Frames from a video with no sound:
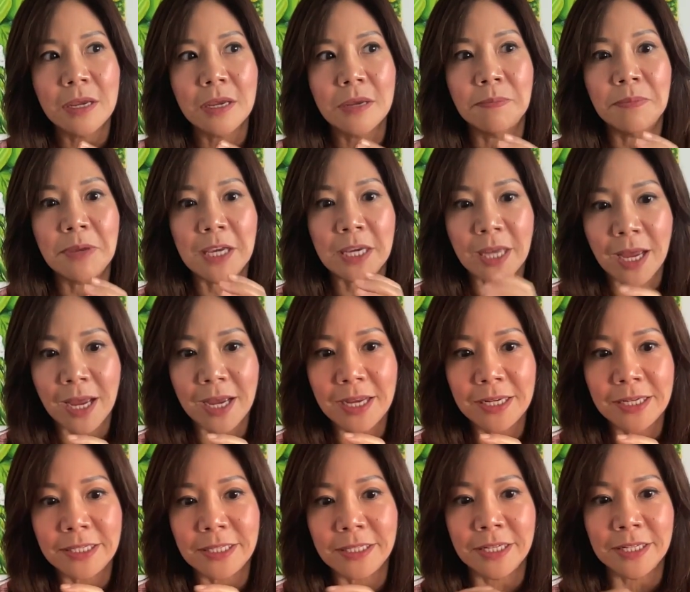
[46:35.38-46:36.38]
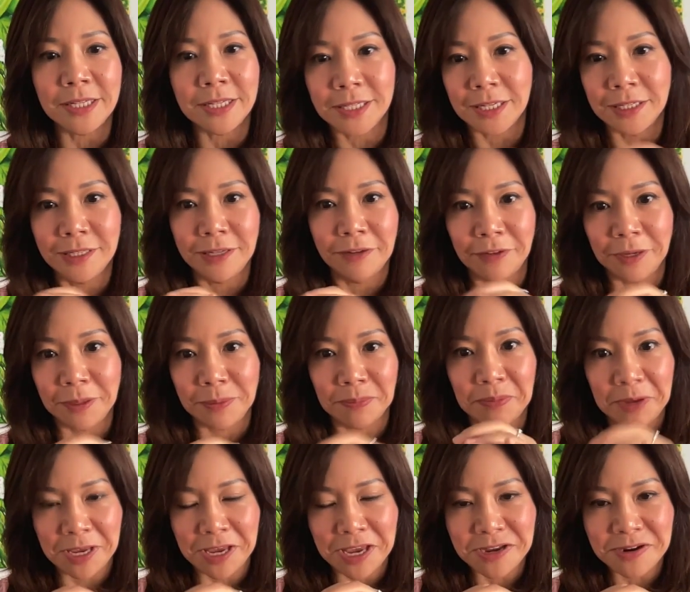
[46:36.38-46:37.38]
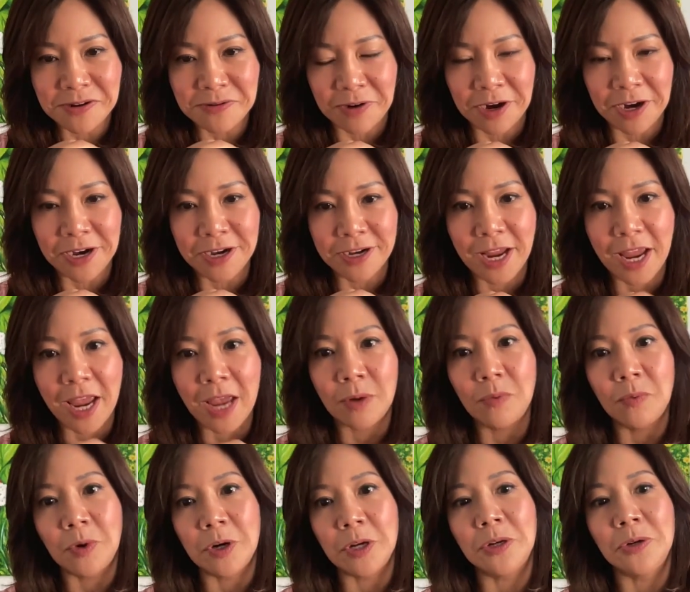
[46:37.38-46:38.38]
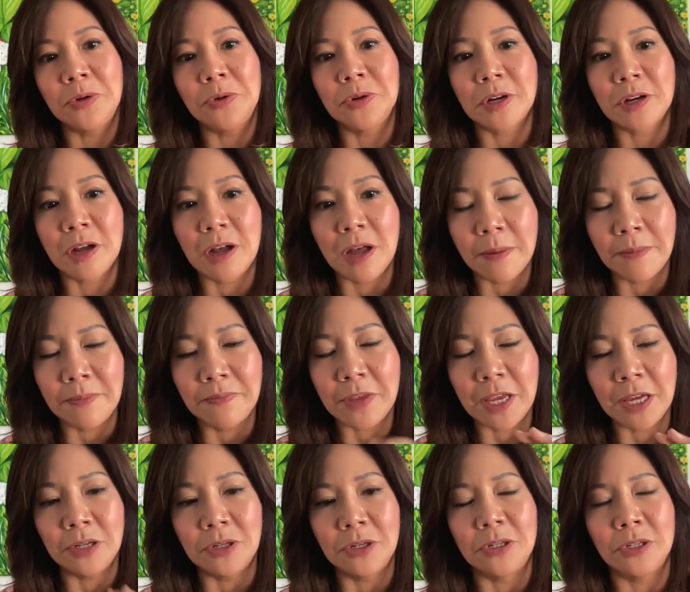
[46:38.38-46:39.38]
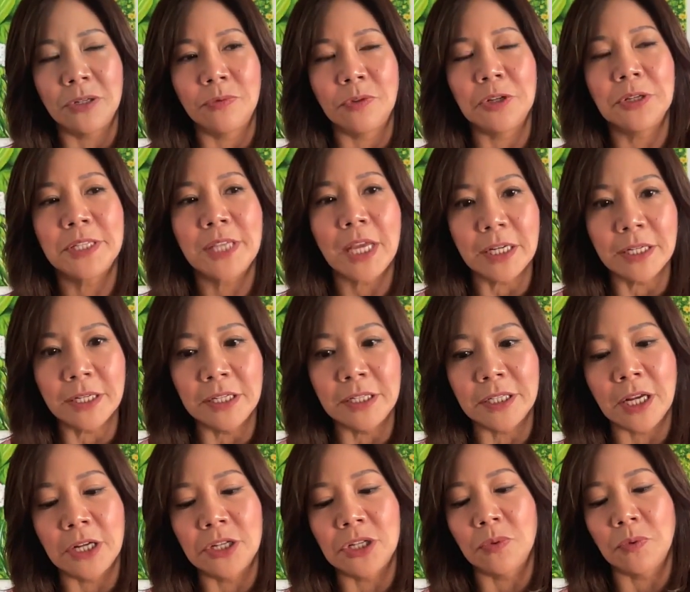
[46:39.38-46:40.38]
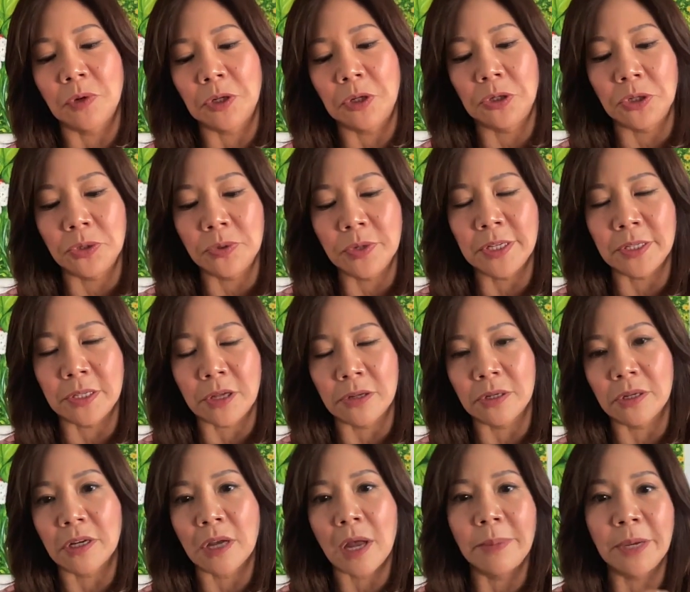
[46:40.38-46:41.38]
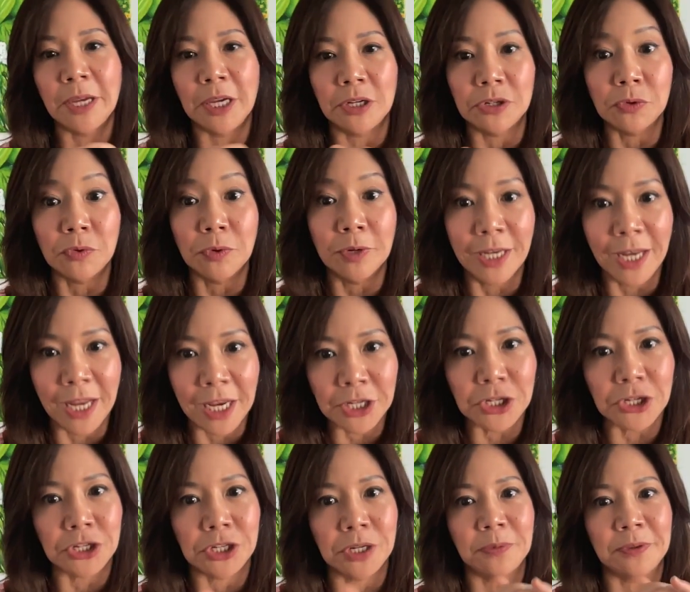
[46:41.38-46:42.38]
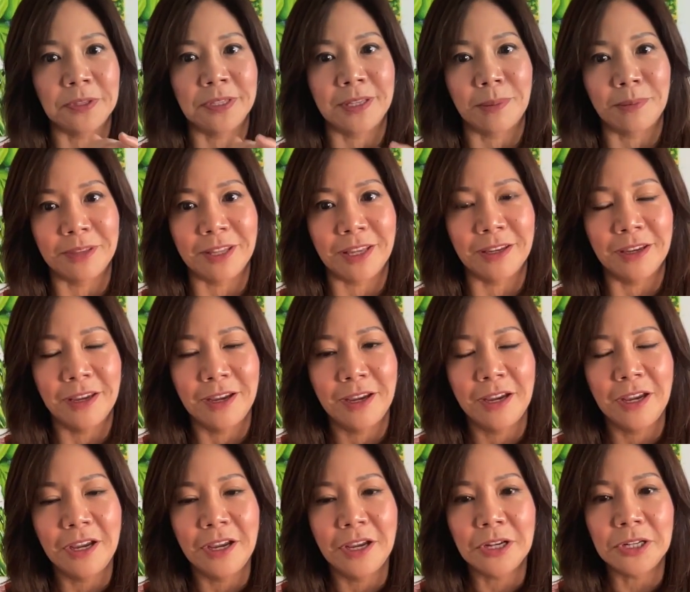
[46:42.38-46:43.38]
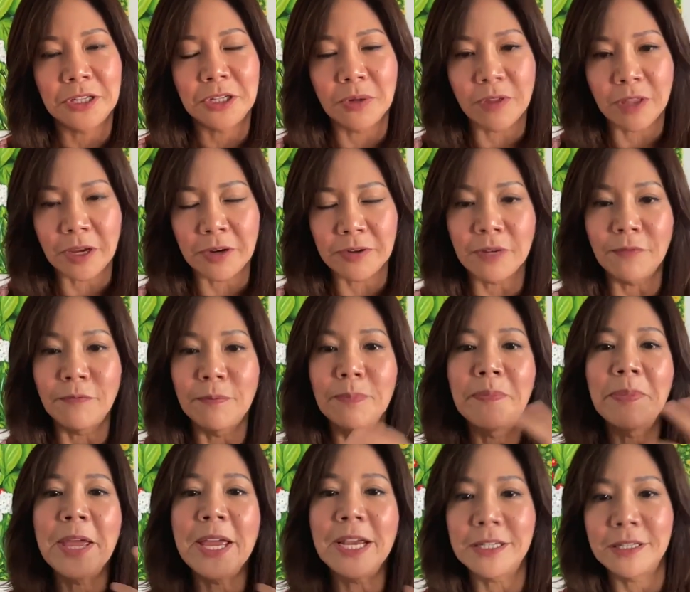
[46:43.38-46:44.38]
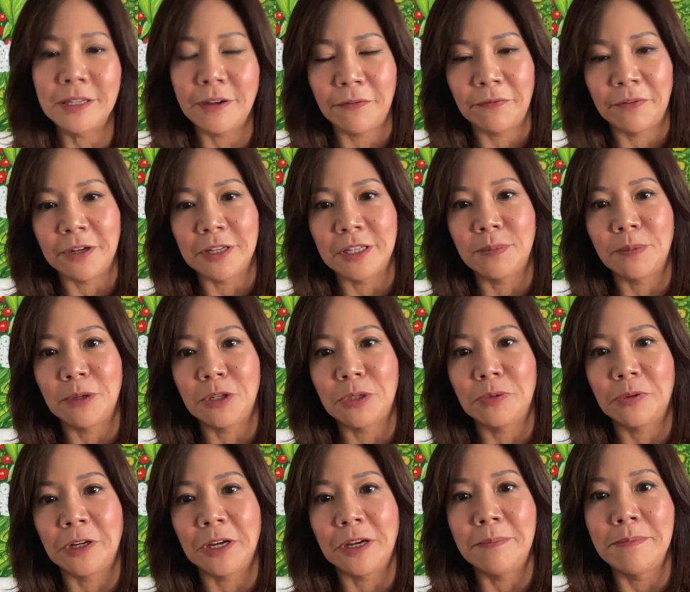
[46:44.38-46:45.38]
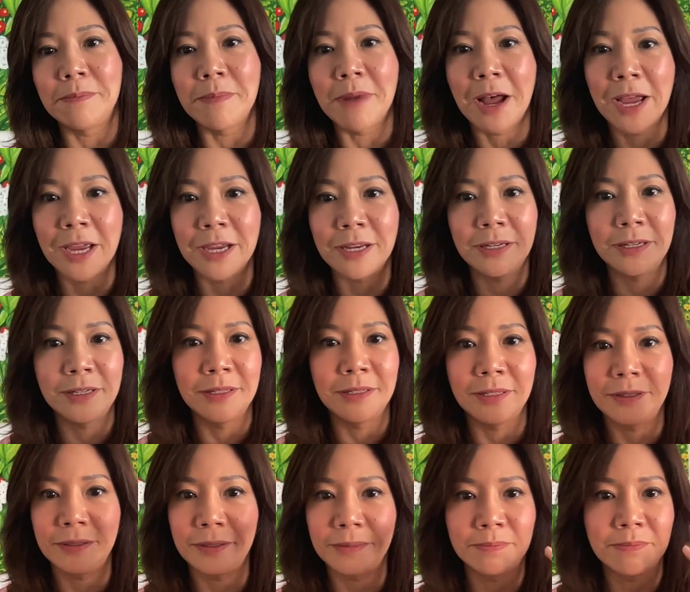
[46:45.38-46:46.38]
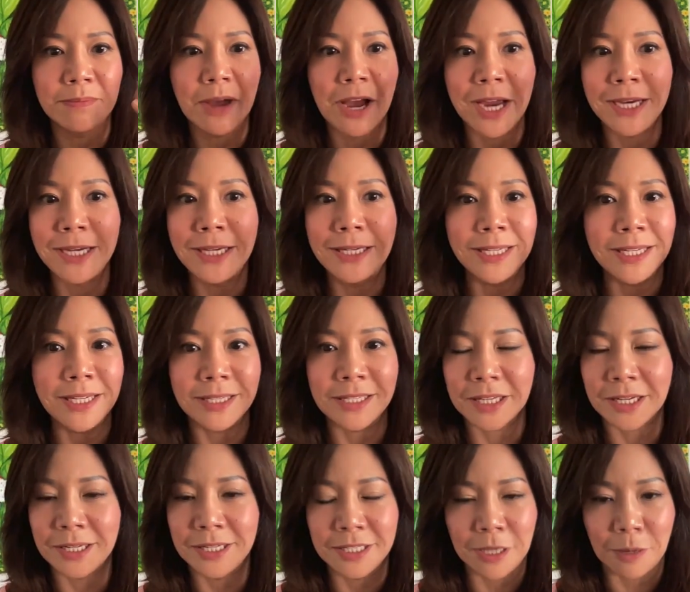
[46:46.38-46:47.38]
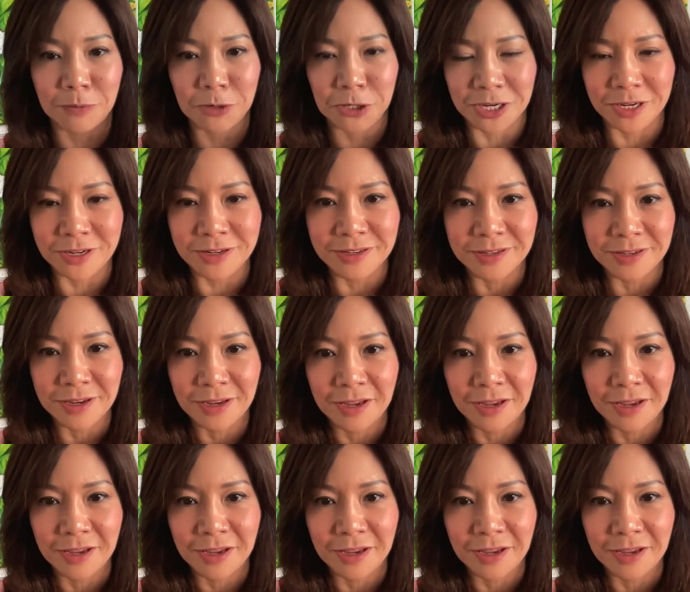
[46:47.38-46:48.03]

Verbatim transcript: because this is a living being, right? And when you come into, when you set an intention, what you're doing is also coming into relationship with something. So there's a big difference between mind, mindless consumption